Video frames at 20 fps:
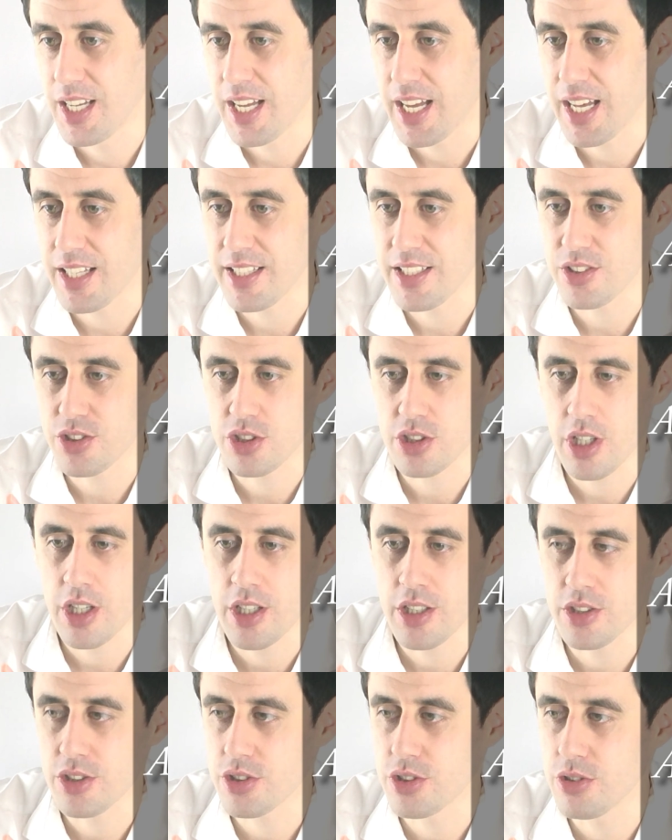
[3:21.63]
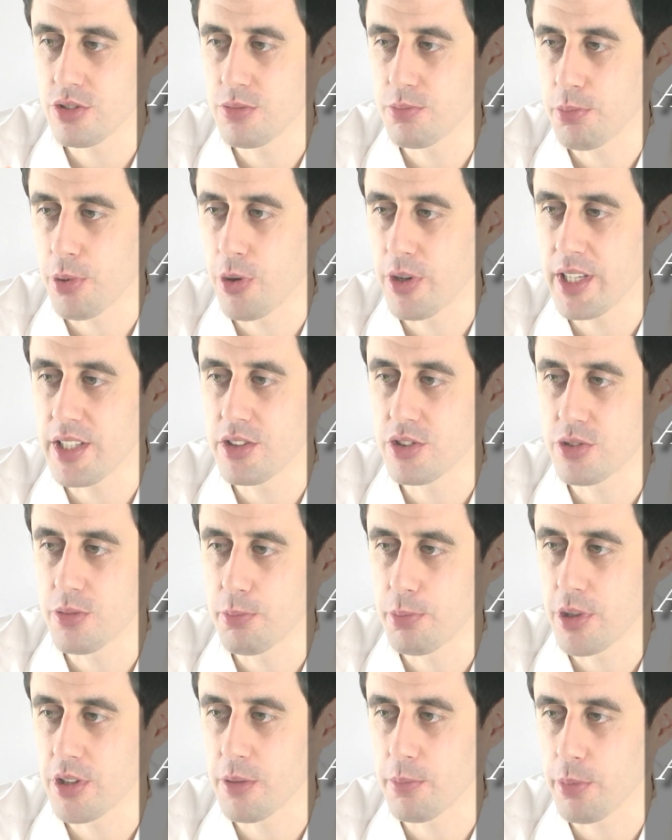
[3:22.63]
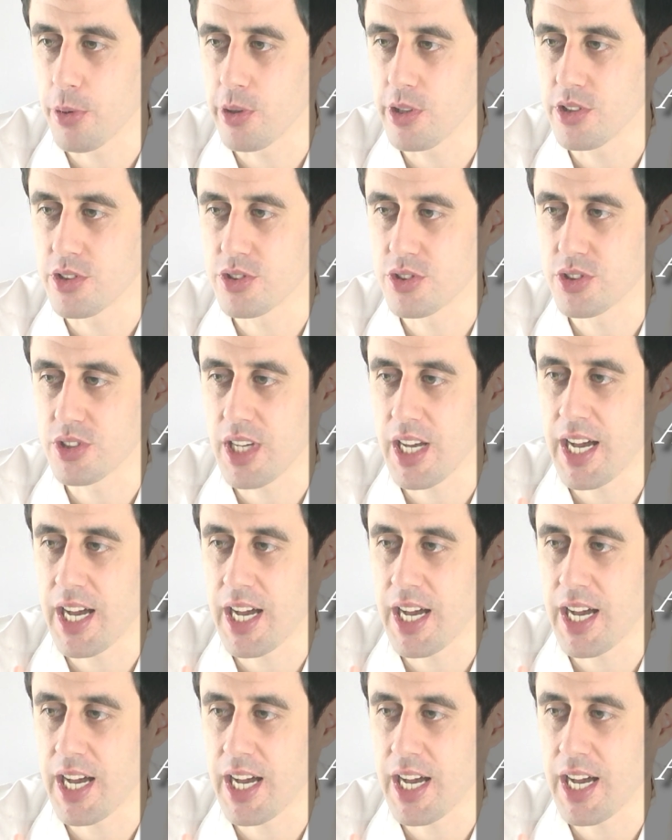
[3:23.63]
and then start to put in some bullet points.